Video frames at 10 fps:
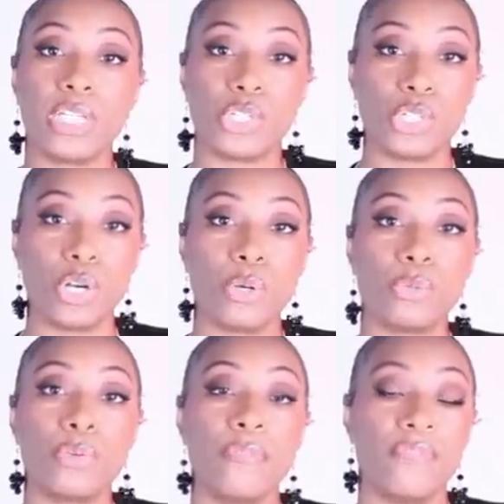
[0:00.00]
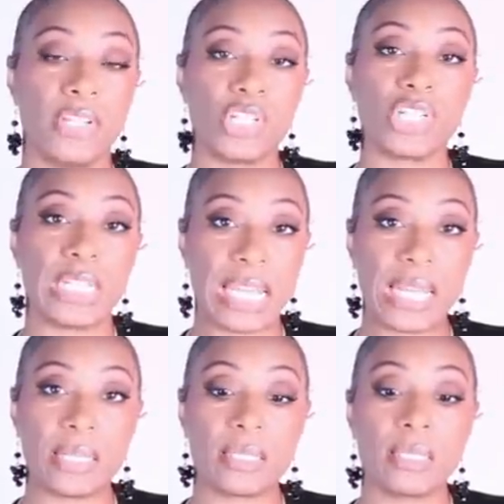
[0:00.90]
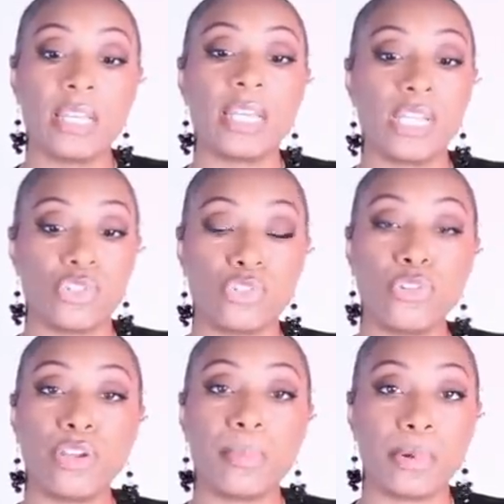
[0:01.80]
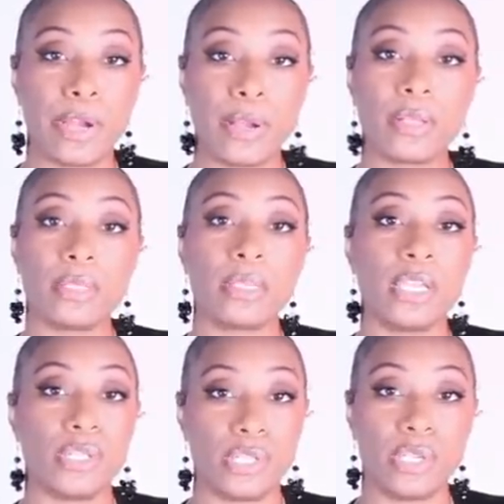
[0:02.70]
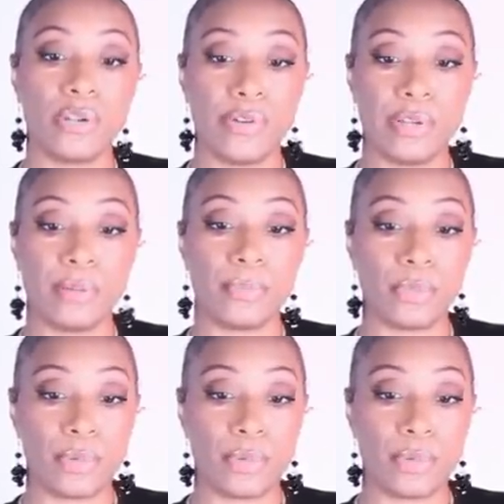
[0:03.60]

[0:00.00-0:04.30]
Get your goldfish snacks, get your graham crackers, and your teddy grahams,